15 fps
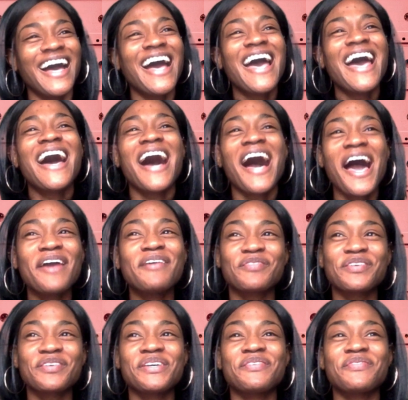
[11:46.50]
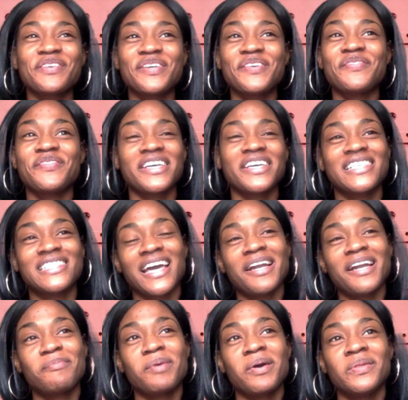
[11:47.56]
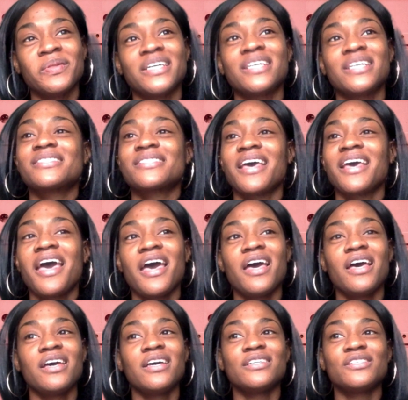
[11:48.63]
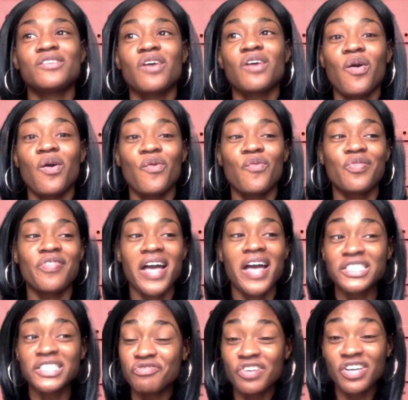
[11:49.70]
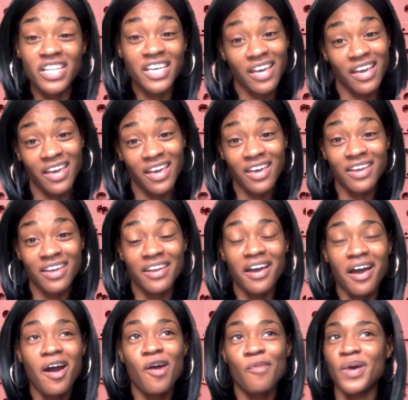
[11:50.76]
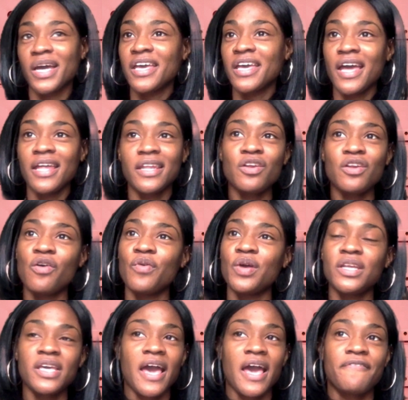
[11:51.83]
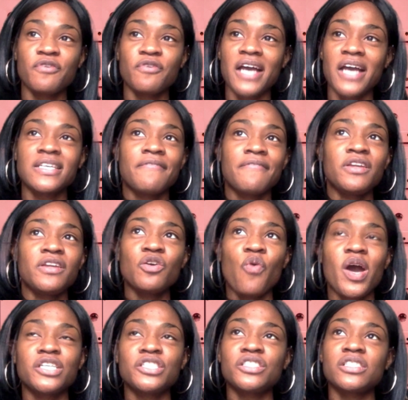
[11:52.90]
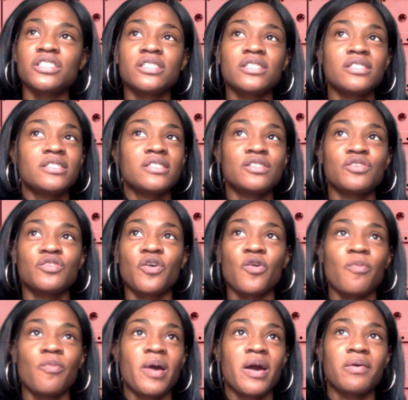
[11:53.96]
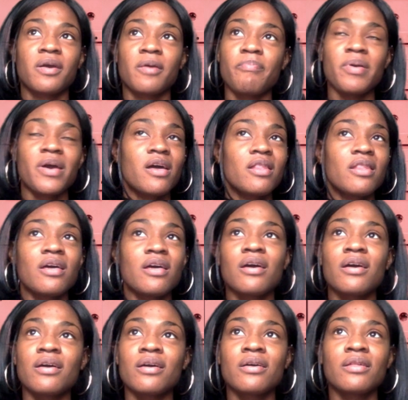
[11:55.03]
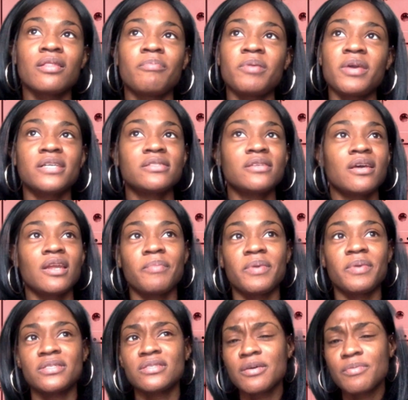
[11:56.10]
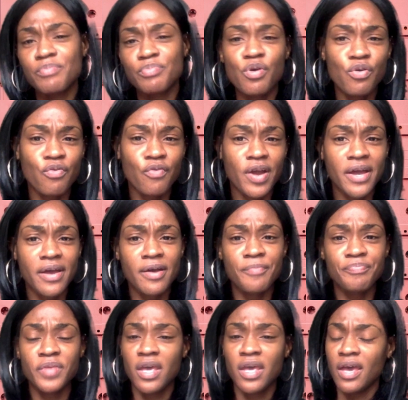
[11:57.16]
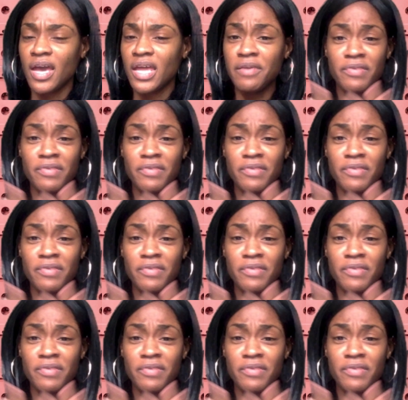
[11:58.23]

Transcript: I am really, really, really excited about this. So that's really it. Again, and yeah, if you guys have any questions, about Capella, the BSN MSN program, and even